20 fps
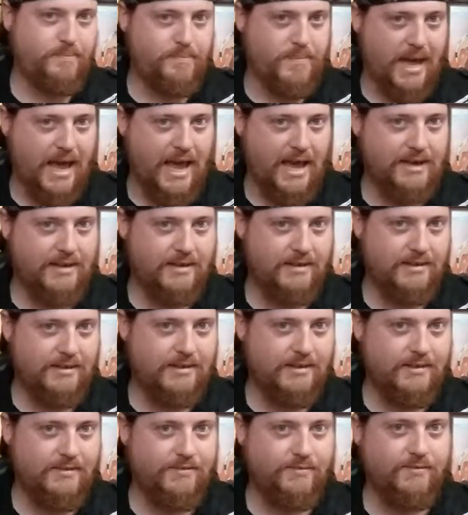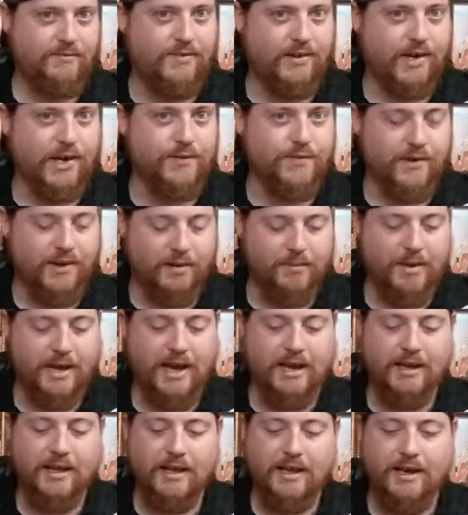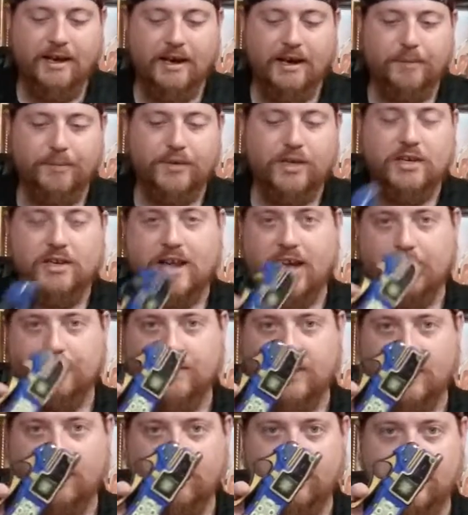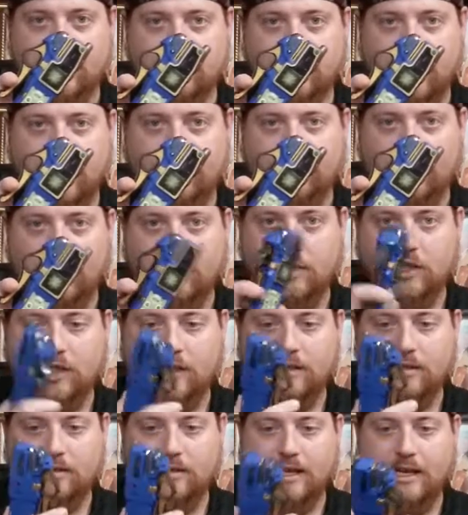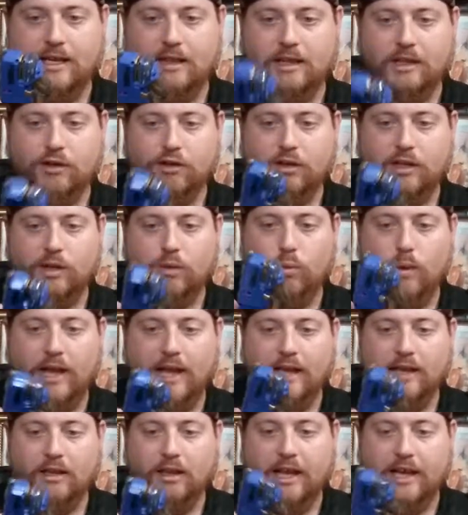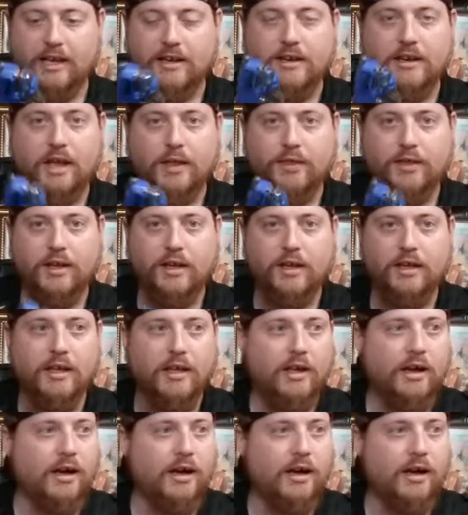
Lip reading: bad, very, very bad. Didn't have nearly as many functions. It literally weighed like nothing.